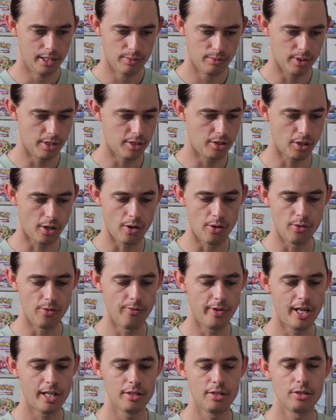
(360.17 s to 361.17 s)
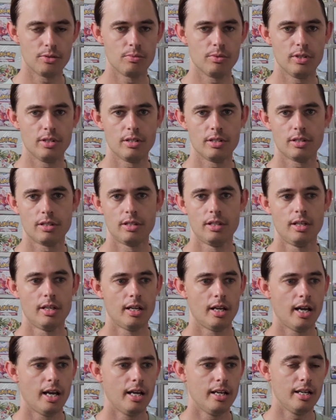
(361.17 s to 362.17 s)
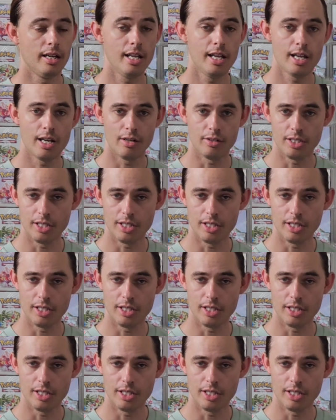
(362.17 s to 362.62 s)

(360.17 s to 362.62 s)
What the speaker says: what your total value is worth. Now